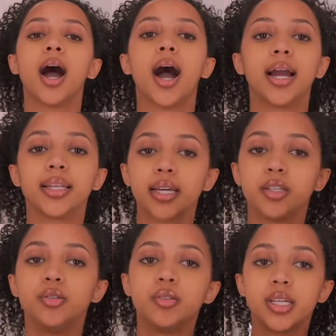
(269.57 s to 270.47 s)
I
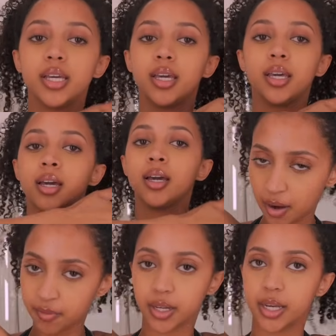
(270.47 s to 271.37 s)
like using
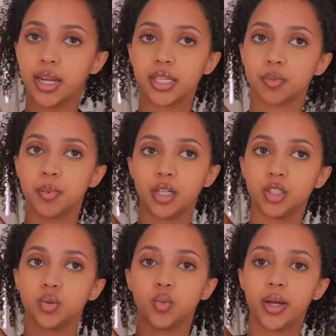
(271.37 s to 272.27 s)
African net
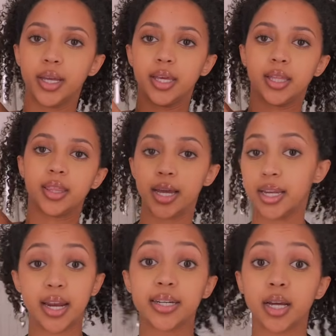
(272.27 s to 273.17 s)
sponge and
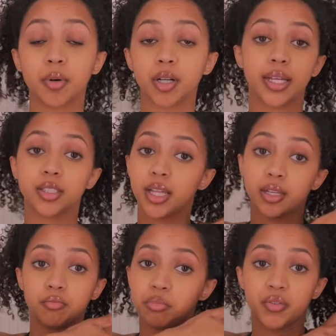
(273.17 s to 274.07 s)
then I double cleanse
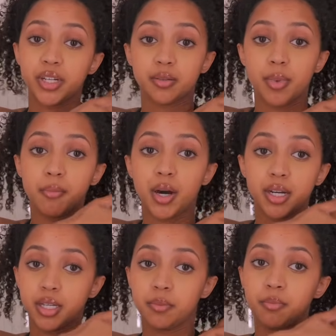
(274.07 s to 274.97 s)
like the rest of my
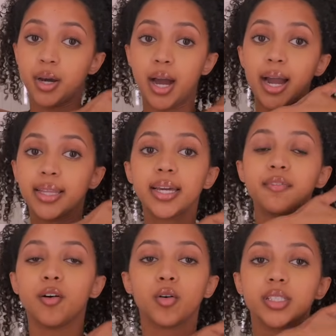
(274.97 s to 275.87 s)
body. But I
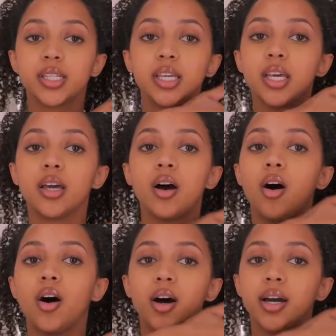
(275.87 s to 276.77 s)
like focusing it
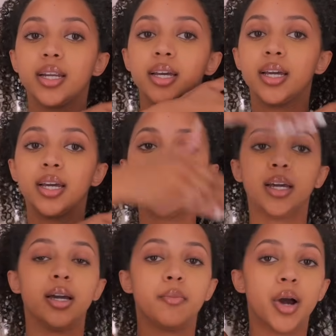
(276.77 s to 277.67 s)
on
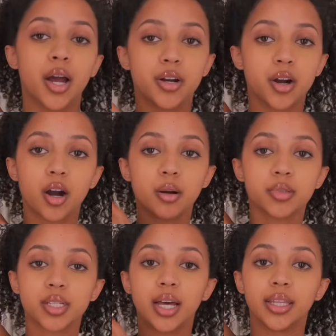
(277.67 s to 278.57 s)
my
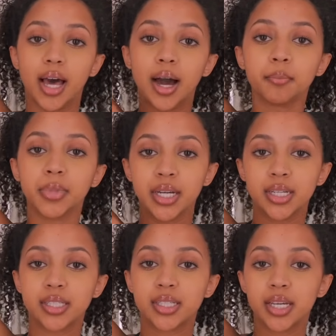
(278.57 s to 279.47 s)
underarms a lot
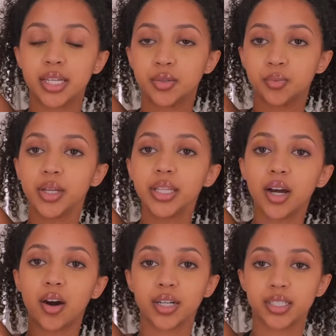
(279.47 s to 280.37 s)
because it's really
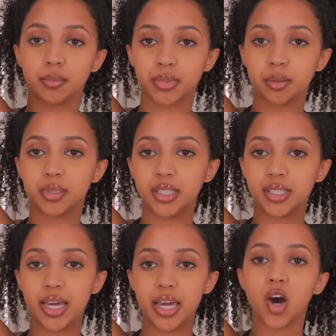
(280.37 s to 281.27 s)
hard sometimes to
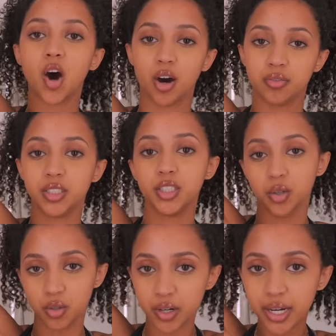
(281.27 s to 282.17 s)
take off
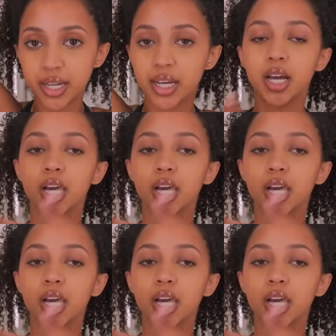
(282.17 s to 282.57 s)
deodorant.